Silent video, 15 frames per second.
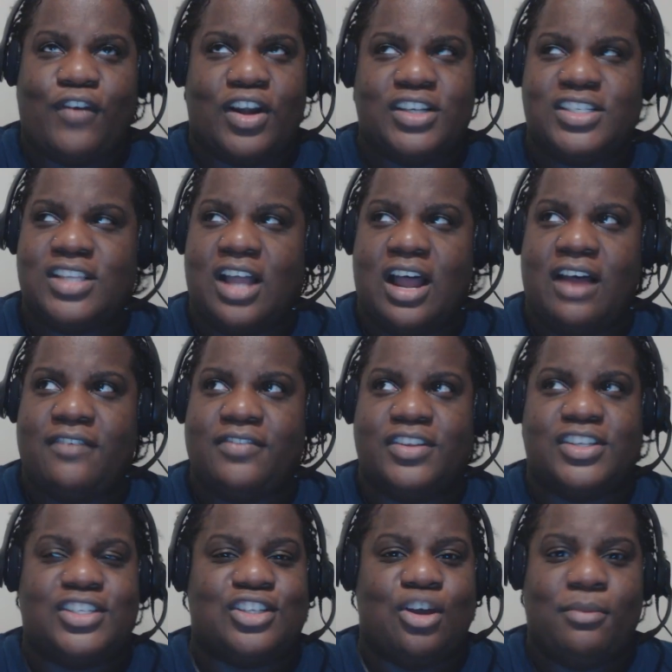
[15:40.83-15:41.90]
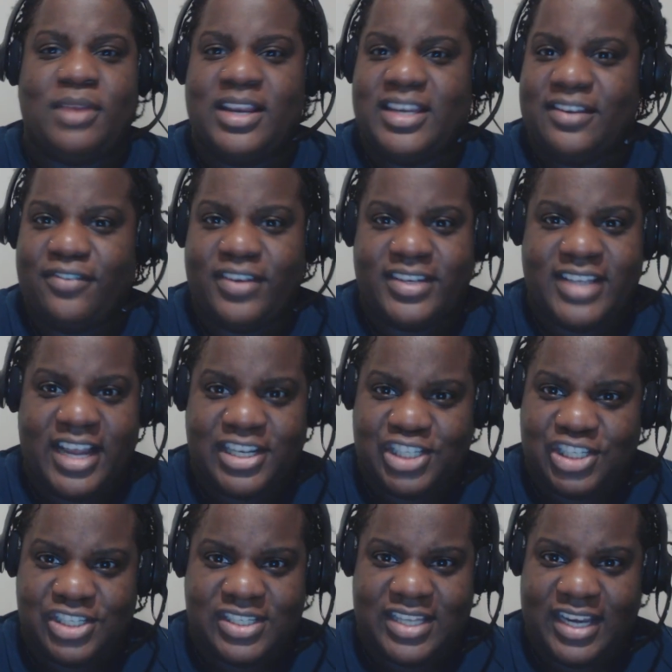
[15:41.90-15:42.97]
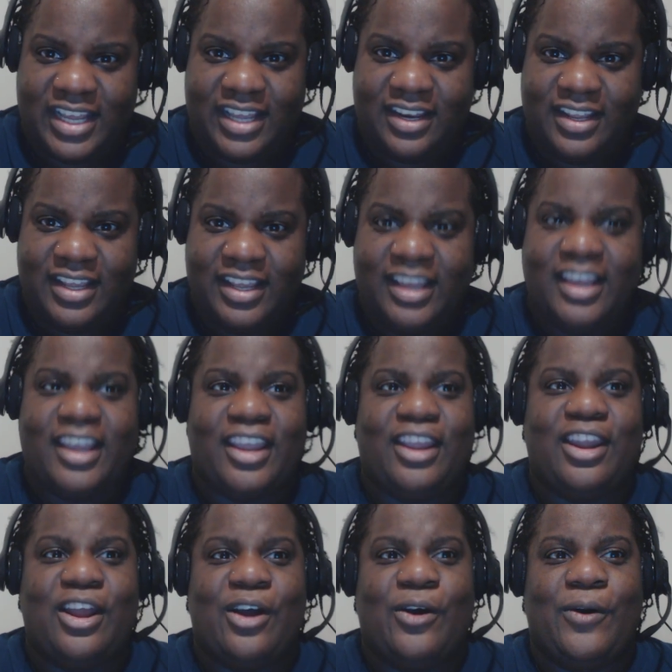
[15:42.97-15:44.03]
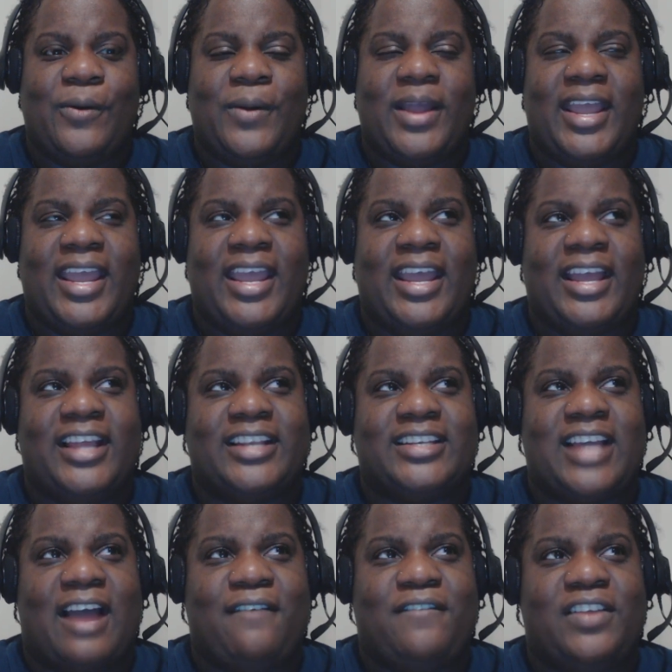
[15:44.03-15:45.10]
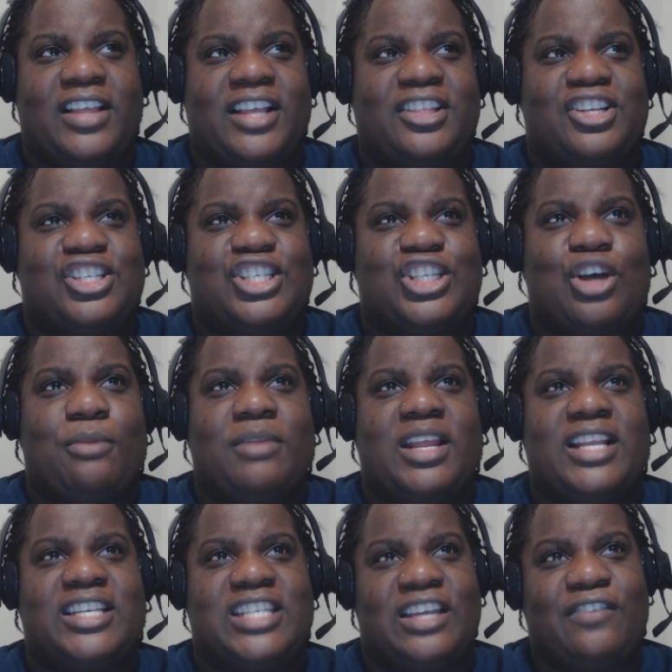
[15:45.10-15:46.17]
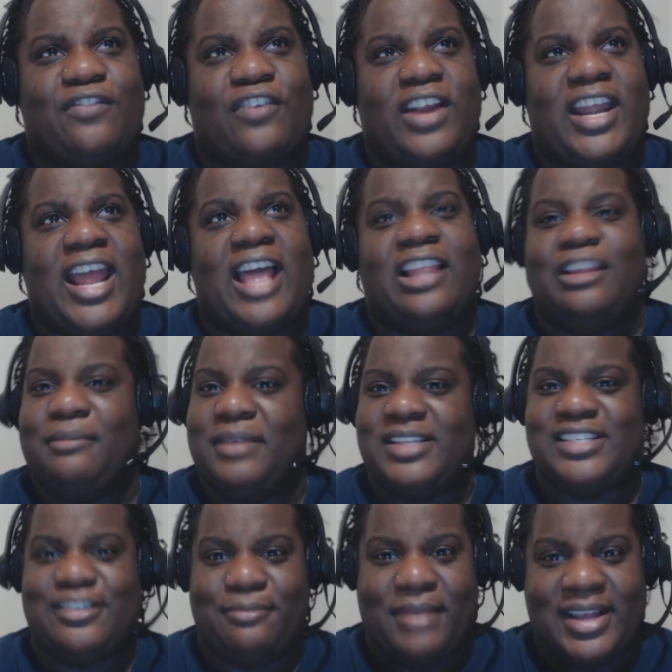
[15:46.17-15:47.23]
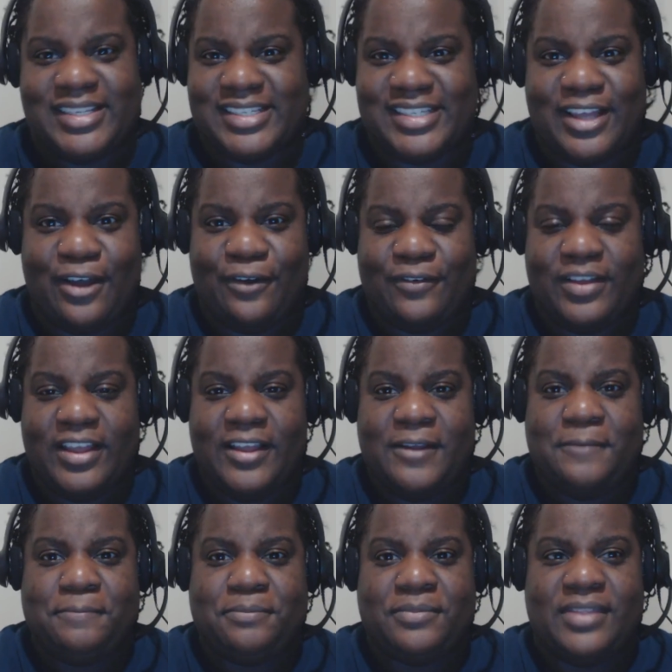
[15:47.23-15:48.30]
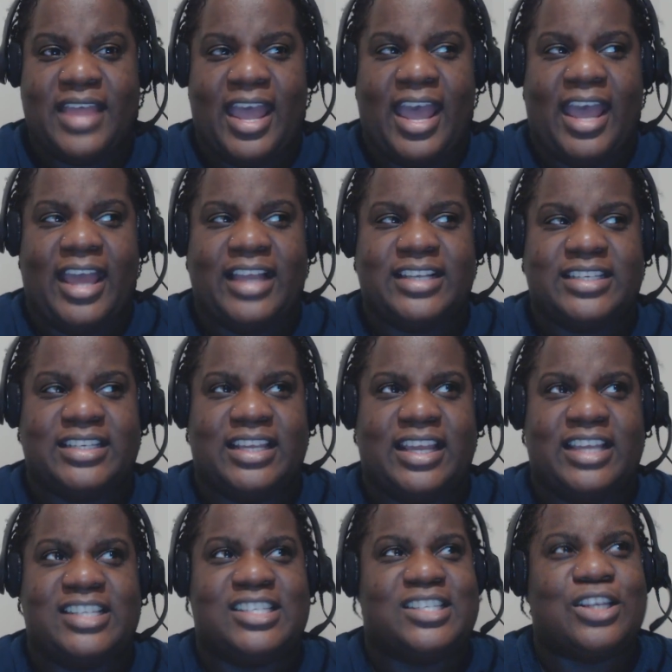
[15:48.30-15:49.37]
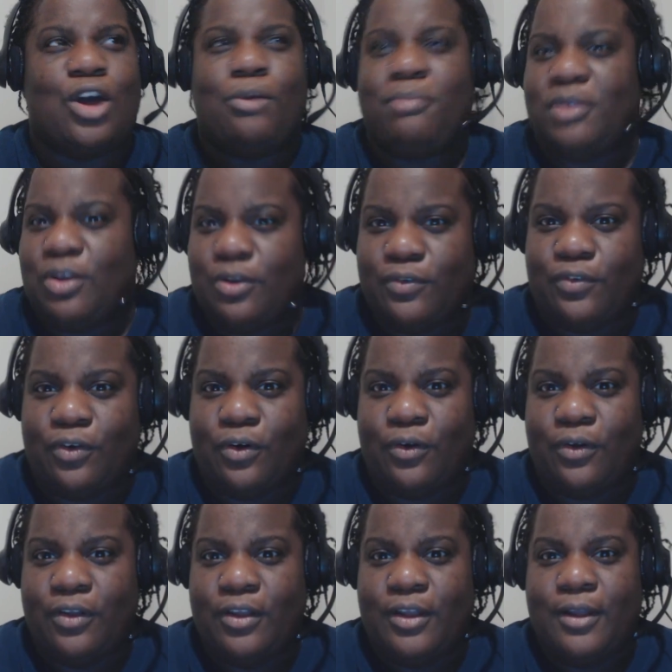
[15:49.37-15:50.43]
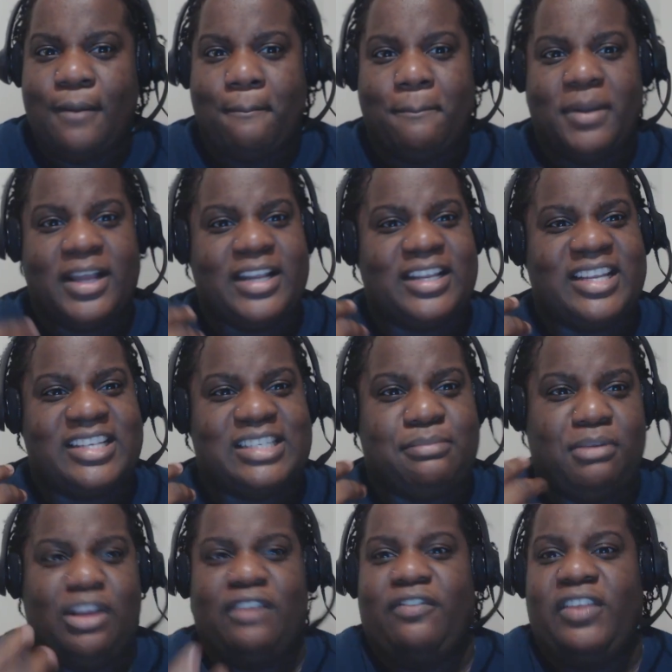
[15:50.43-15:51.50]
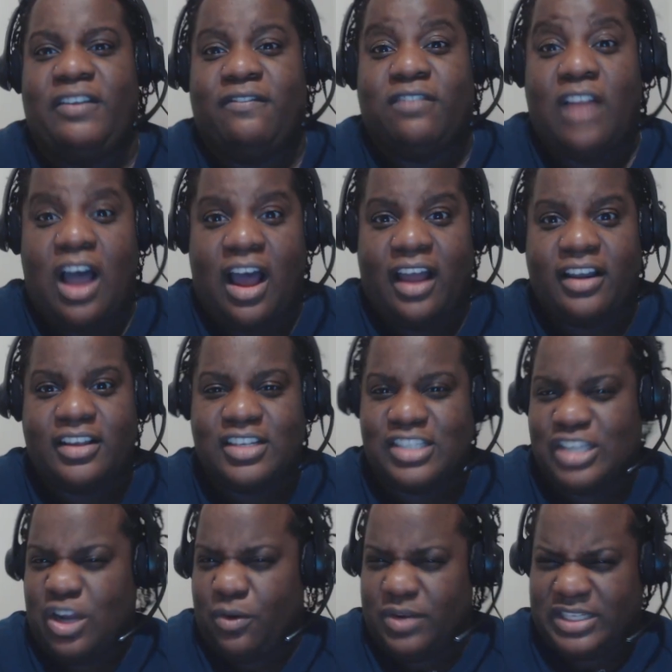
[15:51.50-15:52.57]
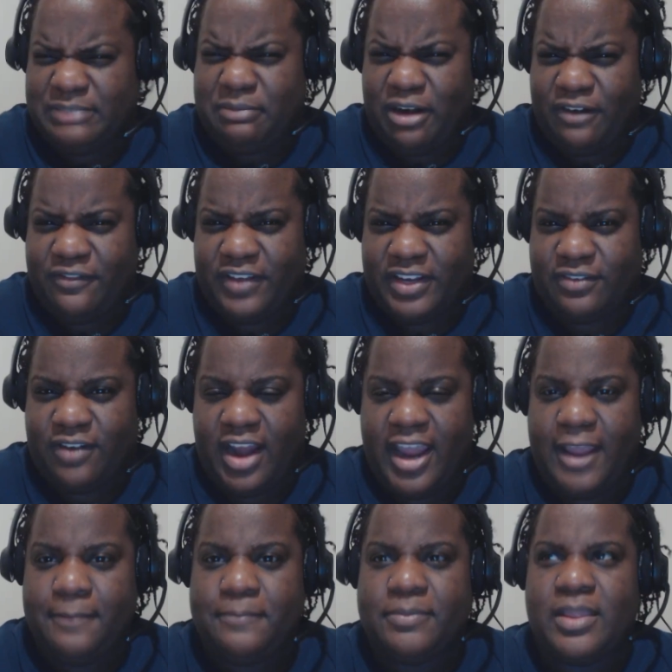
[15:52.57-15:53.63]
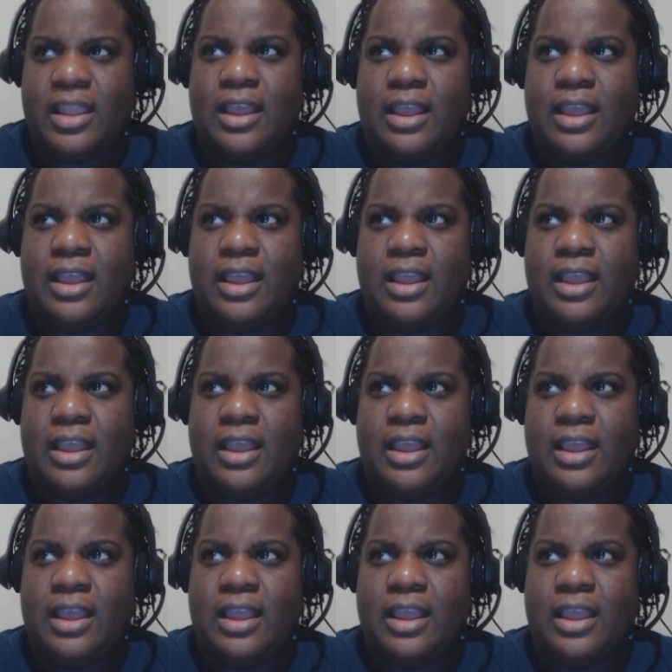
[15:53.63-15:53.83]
First off, there's so many different textures in it, and I feel like there's so many different elements of myself that is so beautiful, but it's beautifully flawed because no one is perfect, right?